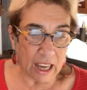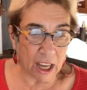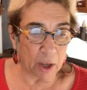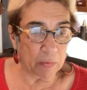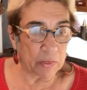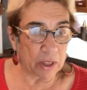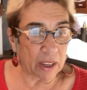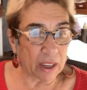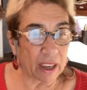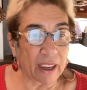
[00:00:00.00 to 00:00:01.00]
And
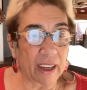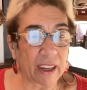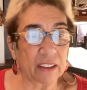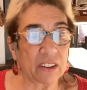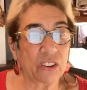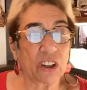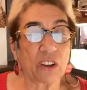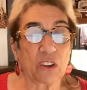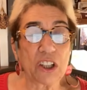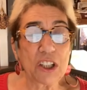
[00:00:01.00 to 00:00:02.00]

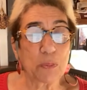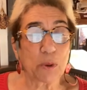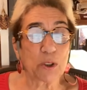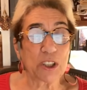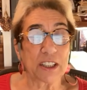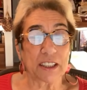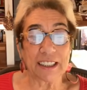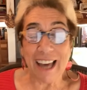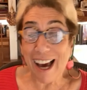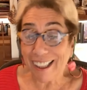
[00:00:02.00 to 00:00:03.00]
this personal
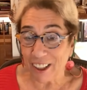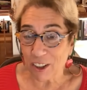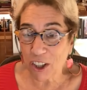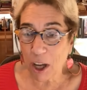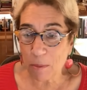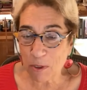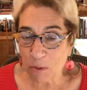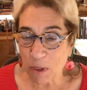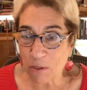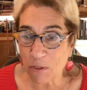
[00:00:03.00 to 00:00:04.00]
knowledge comes
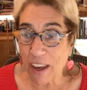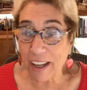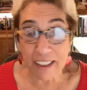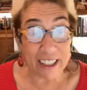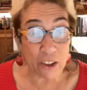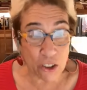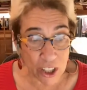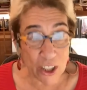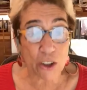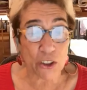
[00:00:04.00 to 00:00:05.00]
from the fact that
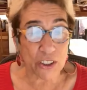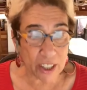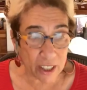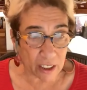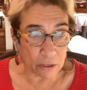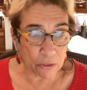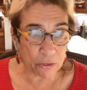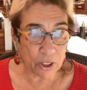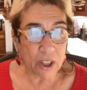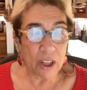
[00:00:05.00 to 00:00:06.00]
she herself
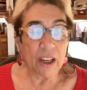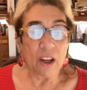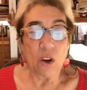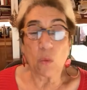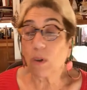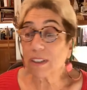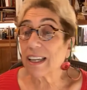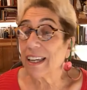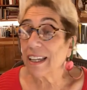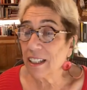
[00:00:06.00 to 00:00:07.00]
was
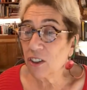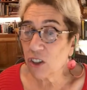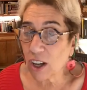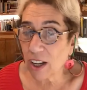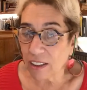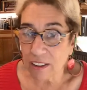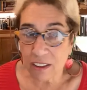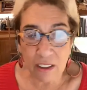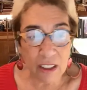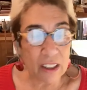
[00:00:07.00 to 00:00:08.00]
a hidden child
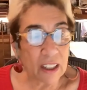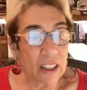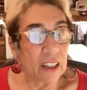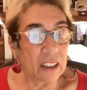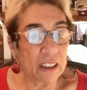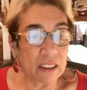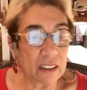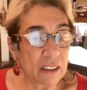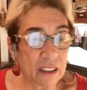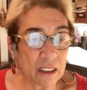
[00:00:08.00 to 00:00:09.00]

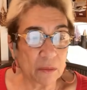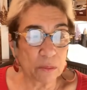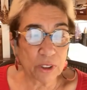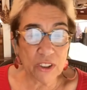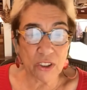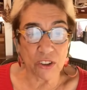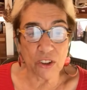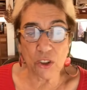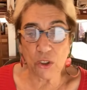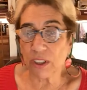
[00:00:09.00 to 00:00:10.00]
in
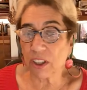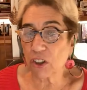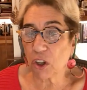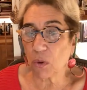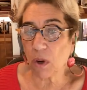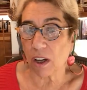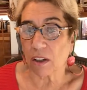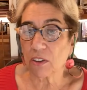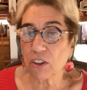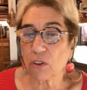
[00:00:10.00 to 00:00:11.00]
Brussels during the
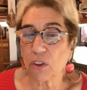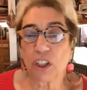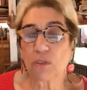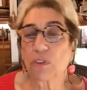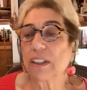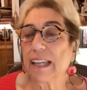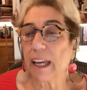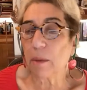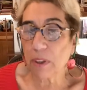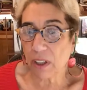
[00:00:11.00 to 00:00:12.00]
Shoah, so she could really
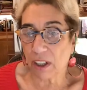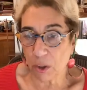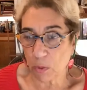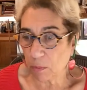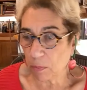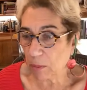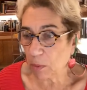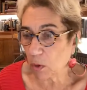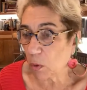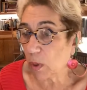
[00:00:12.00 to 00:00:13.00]
empathize with
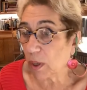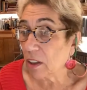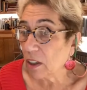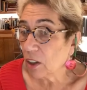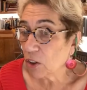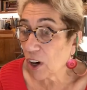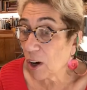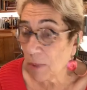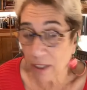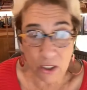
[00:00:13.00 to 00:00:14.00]
people who had
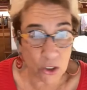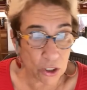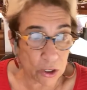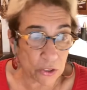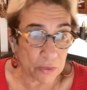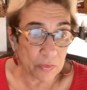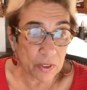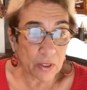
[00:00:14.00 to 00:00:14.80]
trauma as children.